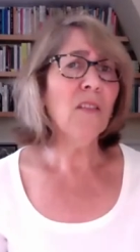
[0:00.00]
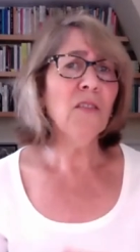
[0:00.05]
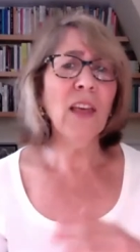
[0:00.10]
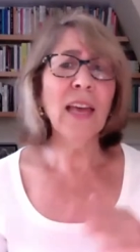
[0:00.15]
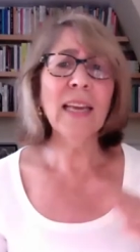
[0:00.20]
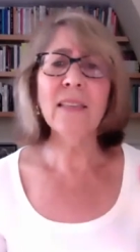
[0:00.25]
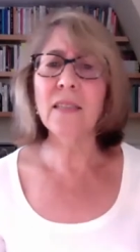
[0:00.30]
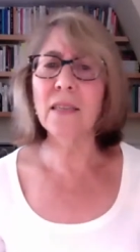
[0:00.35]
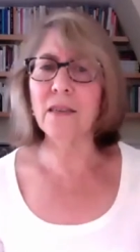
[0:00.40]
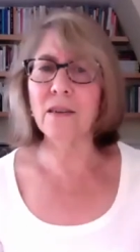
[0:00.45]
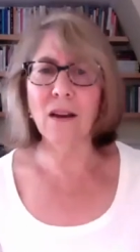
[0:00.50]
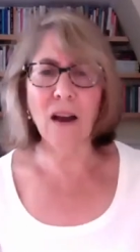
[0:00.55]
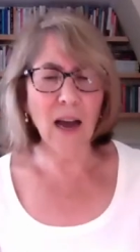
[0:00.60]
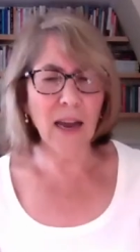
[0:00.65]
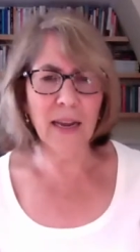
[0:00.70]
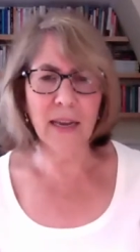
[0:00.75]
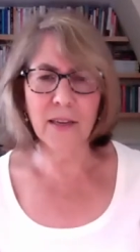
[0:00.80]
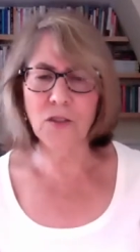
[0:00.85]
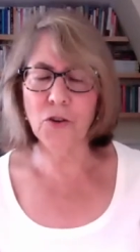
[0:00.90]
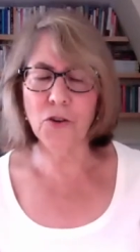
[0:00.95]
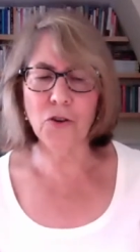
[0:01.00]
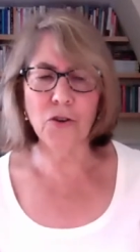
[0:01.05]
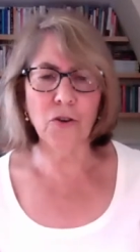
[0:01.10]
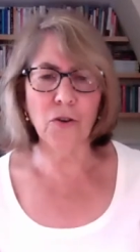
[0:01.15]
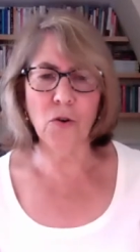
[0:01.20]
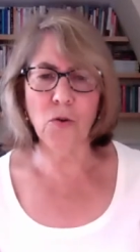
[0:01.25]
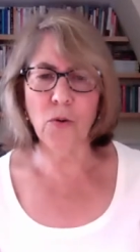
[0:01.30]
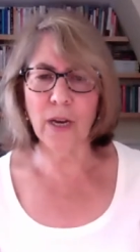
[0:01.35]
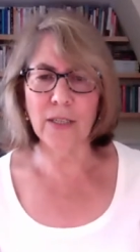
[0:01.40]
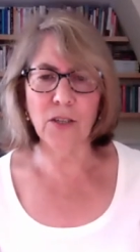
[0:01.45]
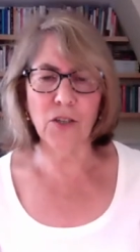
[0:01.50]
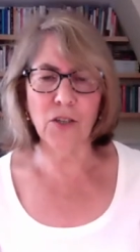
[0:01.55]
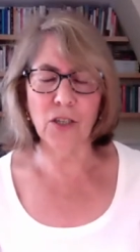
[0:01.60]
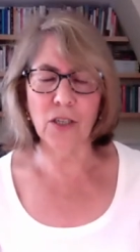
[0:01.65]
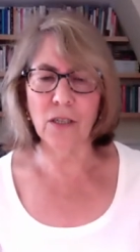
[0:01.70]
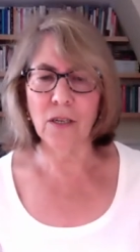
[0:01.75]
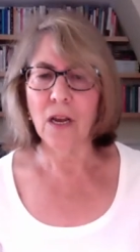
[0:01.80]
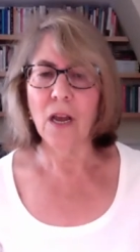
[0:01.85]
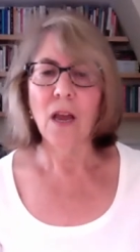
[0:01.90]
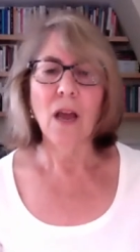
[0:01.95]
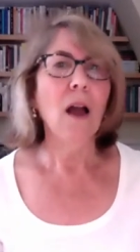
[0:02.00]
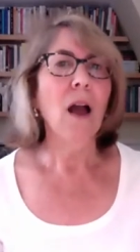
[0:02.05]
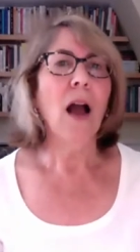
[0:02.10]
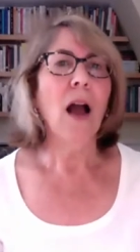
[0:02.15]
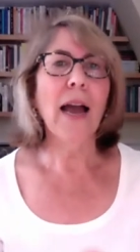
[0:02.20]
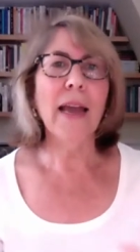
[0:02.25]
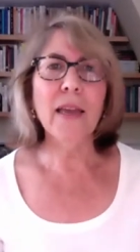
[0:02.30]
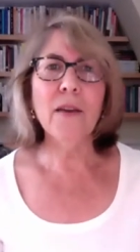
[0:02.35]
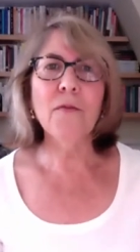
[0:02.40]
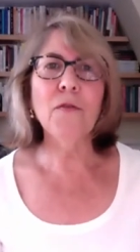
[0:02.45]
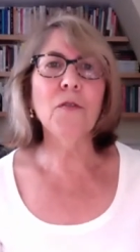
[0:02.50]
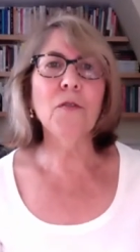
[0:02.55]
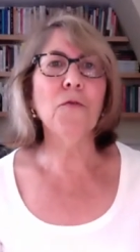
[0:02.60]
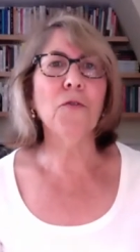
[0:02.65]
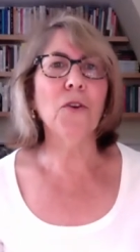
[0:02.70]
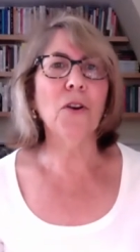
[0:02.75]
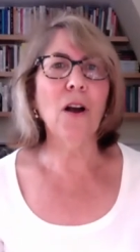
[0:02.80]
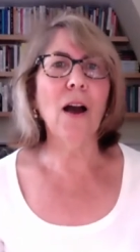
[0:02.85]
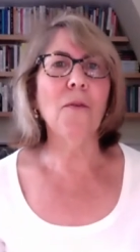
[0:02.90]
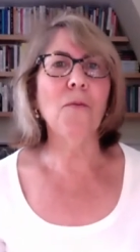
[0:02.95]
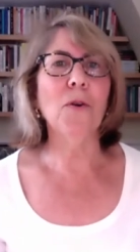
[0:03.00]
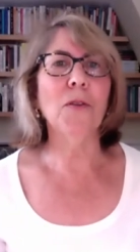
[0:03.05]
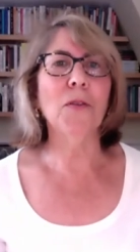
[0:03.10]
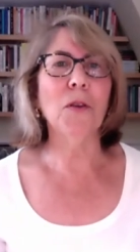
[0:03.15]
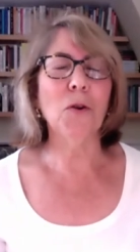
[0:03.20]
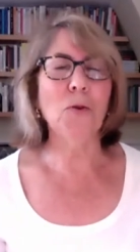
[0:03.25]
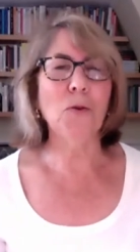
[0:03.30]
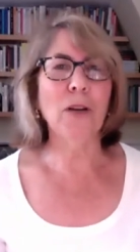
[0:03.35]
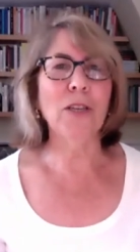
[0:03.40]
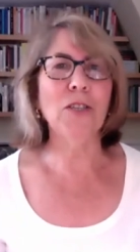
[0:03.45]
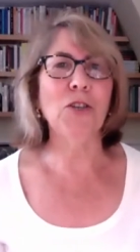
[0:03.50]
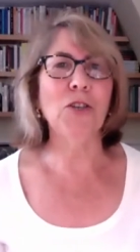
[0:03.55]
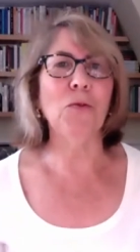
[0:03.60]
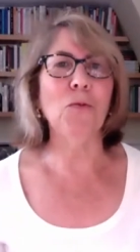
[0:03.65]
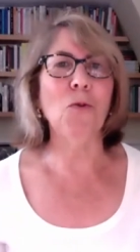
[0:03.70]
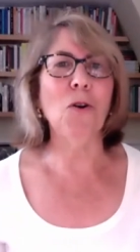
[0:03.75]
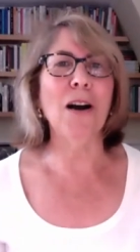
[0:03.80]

That did not answer your question. I even forgot what the question